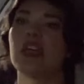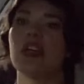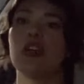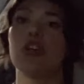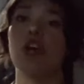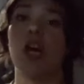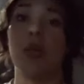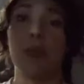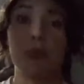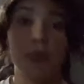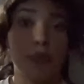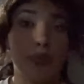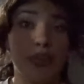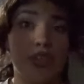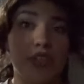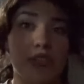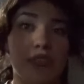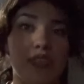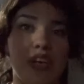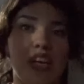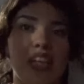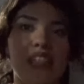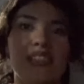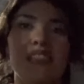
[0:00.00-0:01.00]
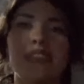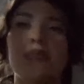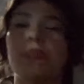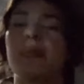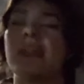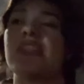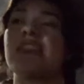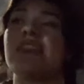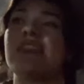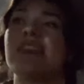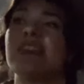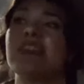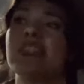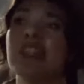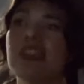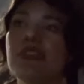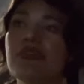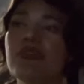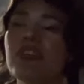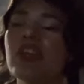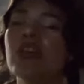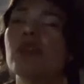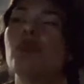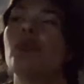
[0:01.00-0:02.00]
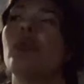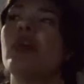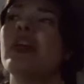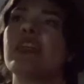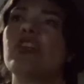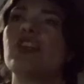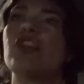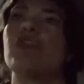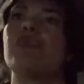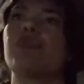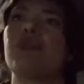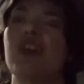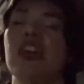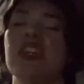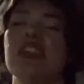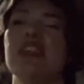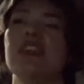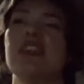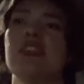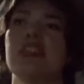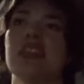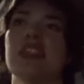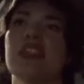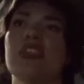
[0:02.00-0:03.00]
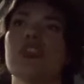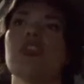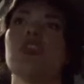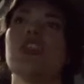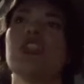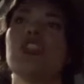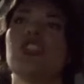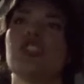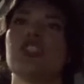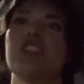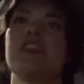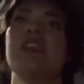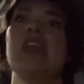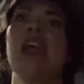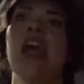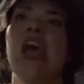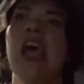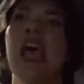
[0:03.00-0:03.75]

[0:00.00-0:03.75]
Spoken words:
in common with your friends, but it's different when your friends literally just